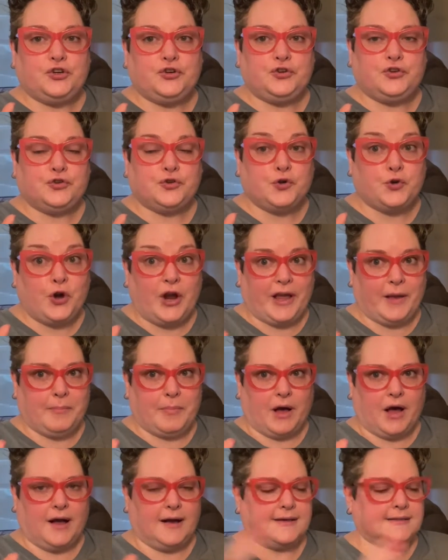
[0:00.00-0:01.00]
trick
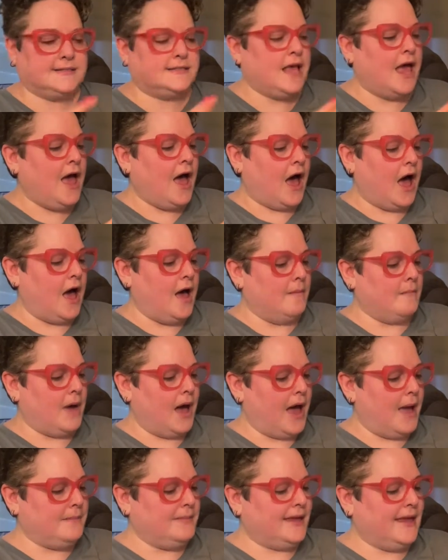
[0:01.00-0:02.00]
box. Um,
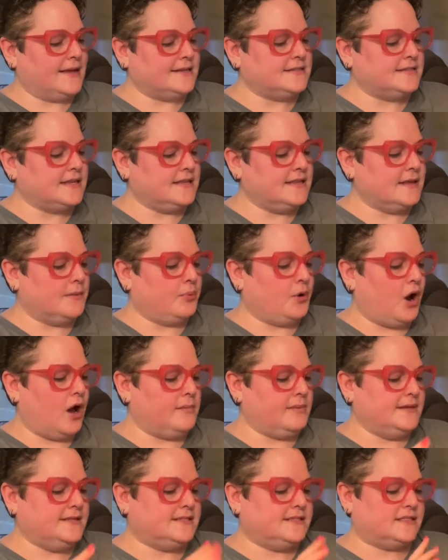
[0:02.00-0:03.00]
I'm guessing that
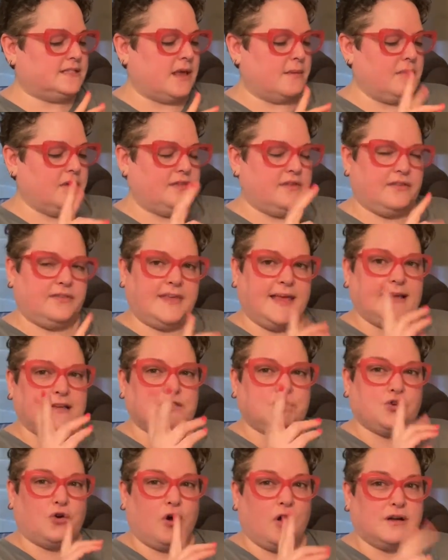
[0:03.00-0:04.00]
probably some of the things
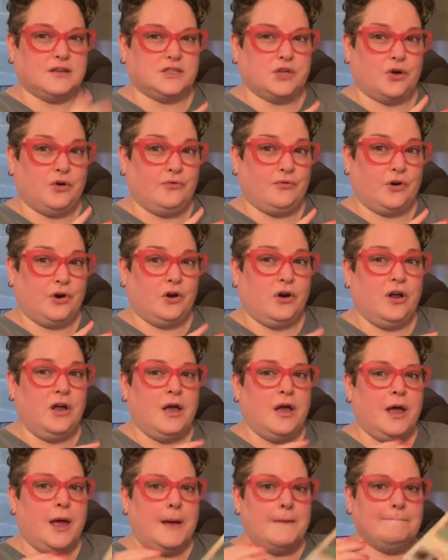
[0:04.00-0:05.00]
cross over,
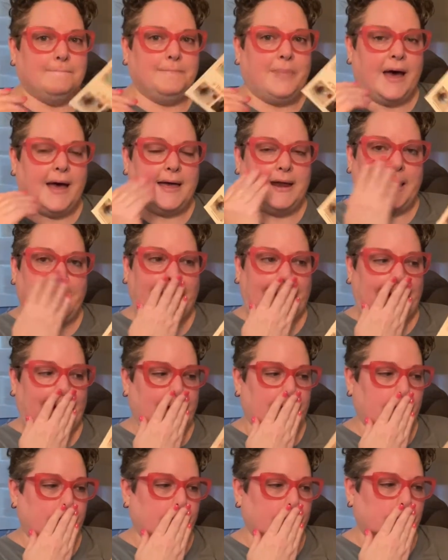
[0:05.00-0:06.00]
but
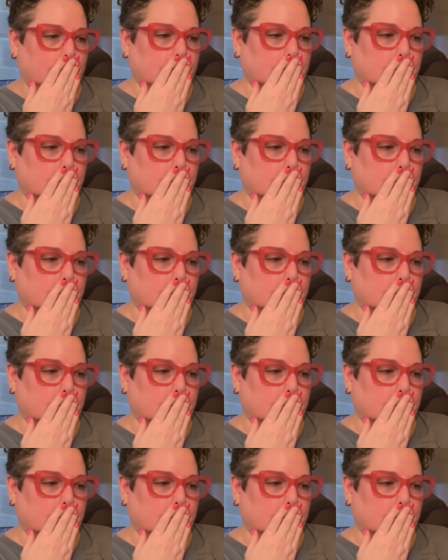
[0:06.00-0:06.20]
um,